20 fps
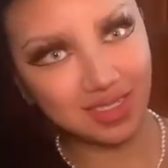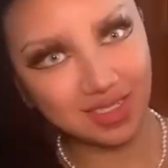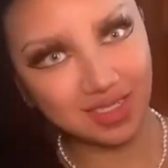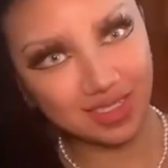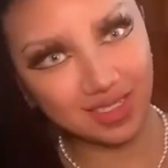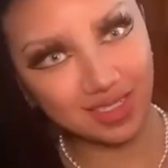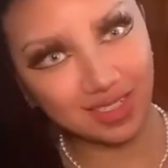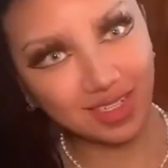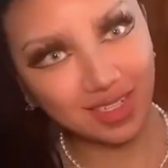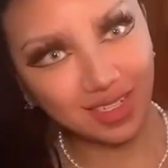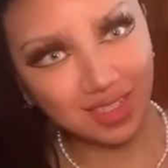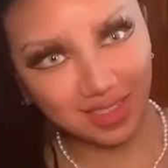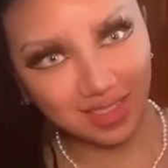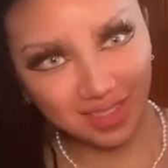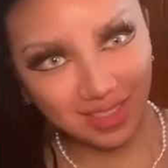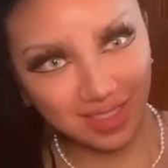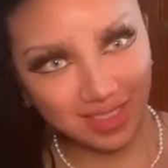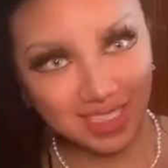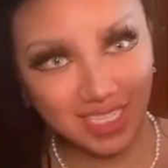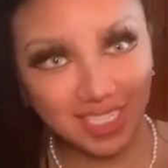
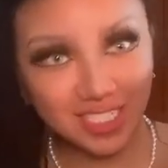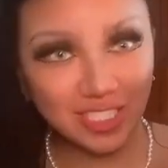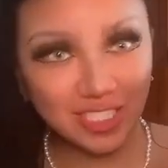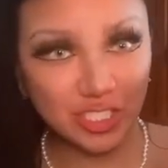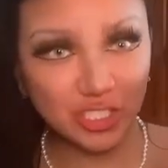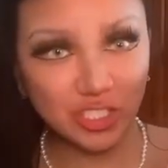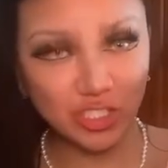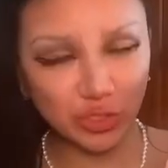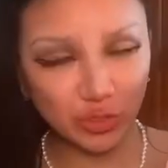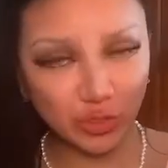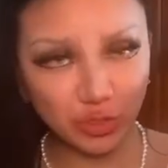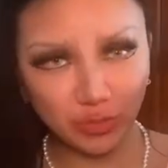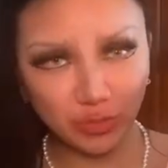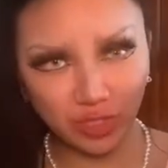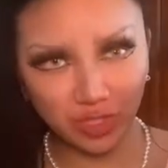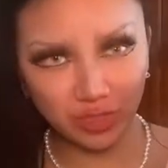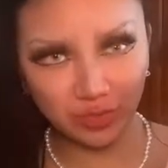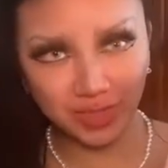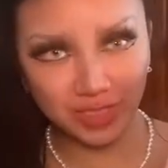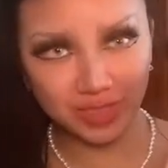It's actually a shoe
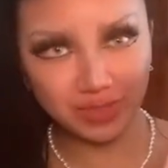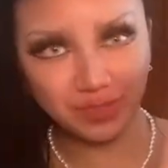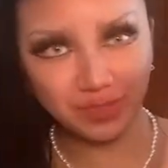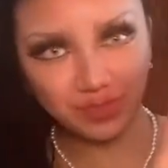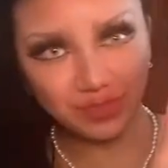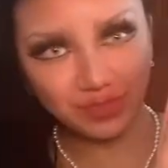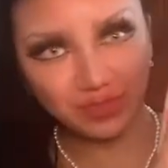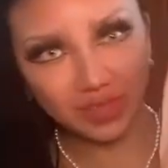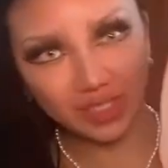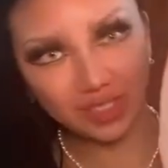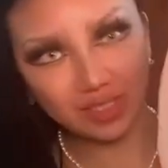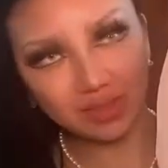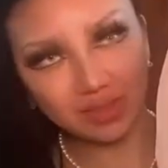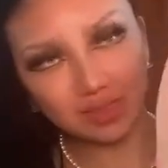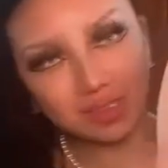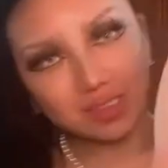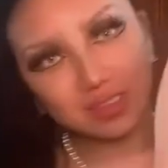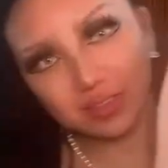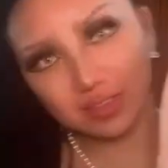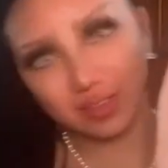compartment, but you can
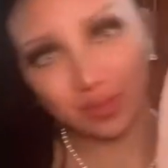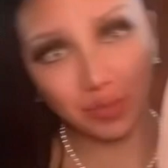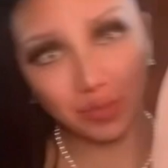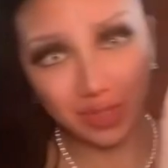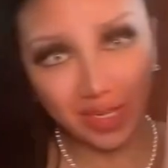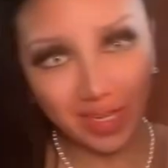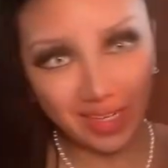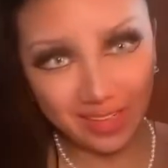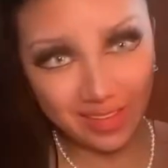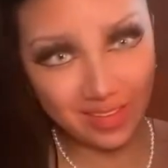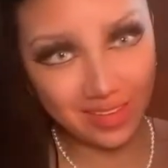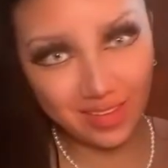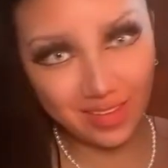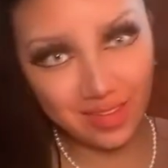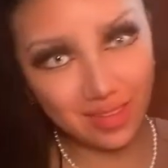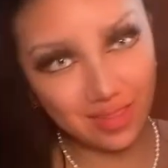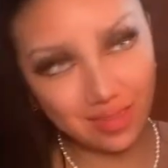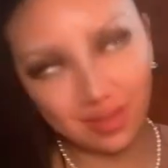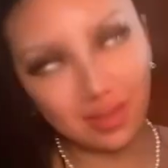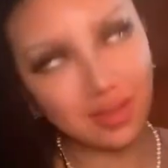literally put anything
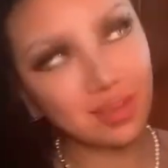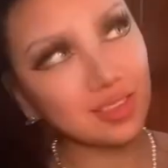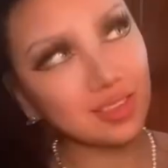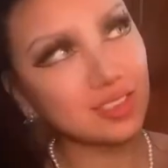in there.